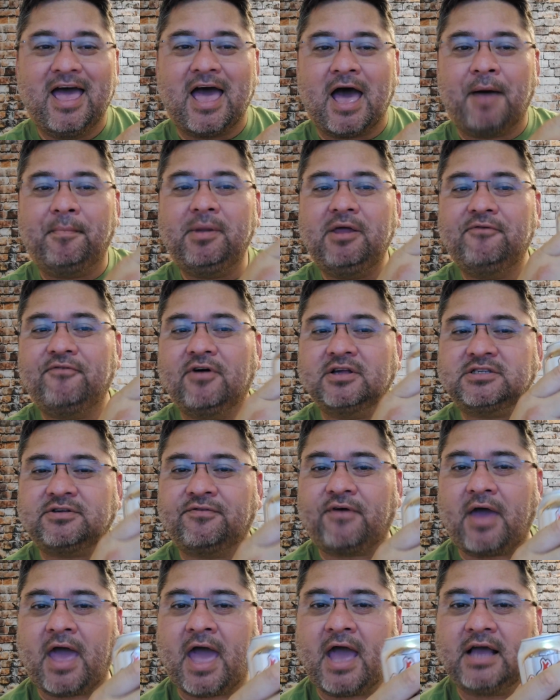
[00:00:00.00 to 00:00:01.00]
how many of us
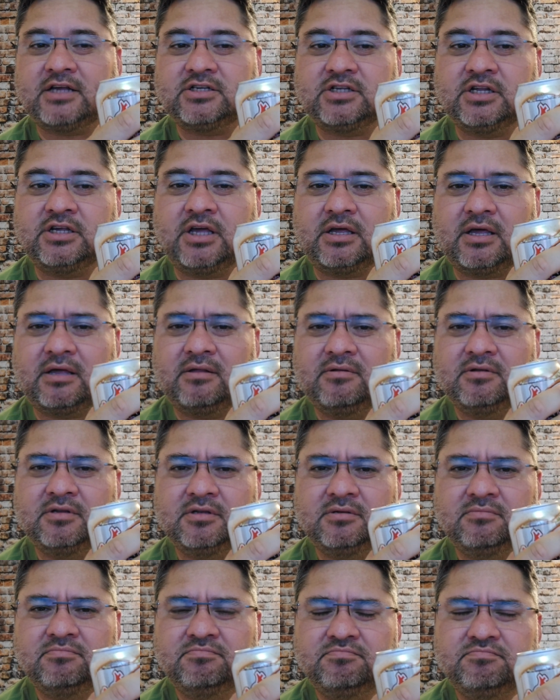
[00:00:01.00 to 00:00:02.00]
have actually
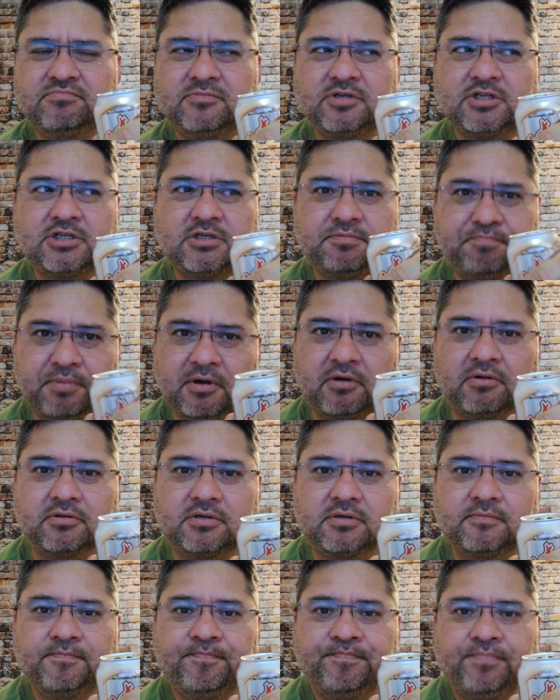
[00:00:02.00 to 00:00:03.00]

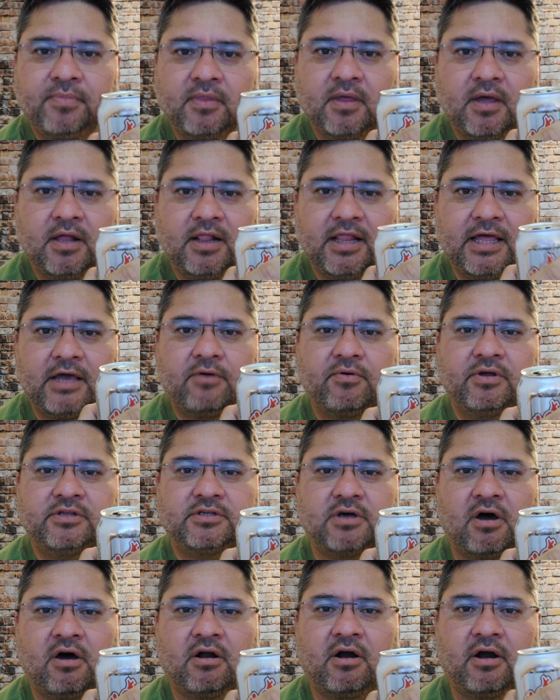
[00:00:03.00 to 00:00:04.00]
spilt
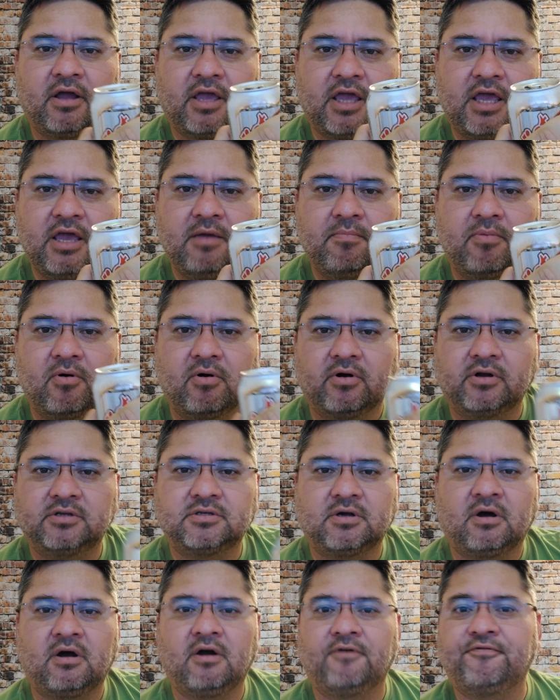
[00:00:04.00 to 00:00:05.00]
liquids on our
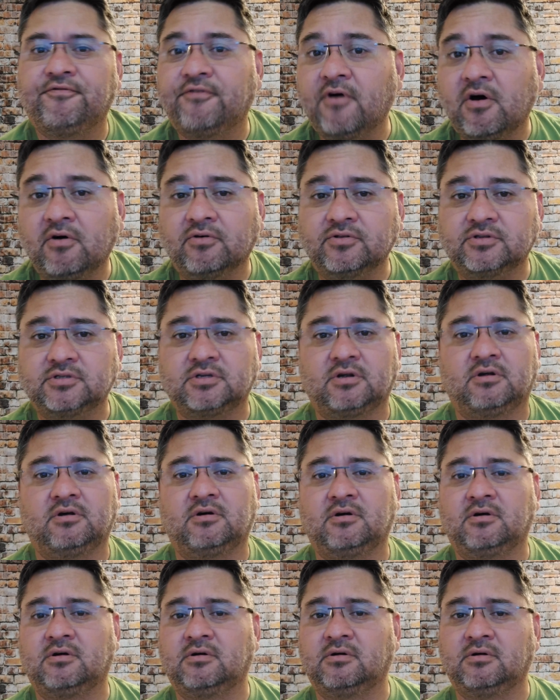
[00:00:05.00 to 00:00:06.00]
keyboards, our phones,
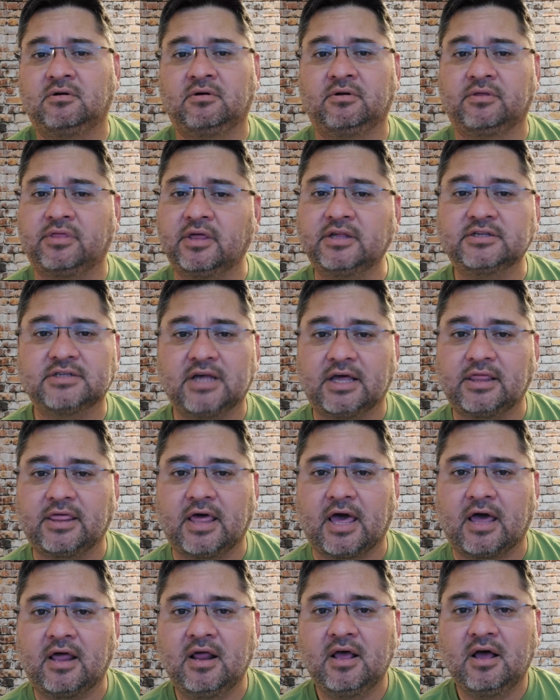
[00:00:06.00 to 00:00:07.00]
our, things like
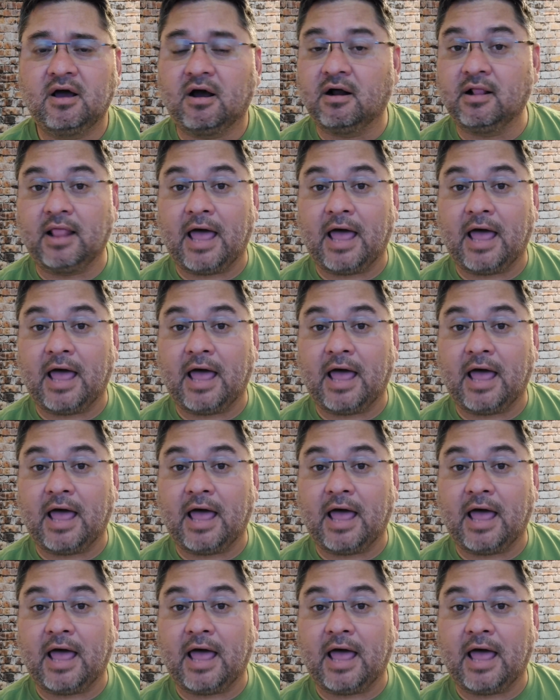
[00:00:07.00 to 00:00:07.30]
that, our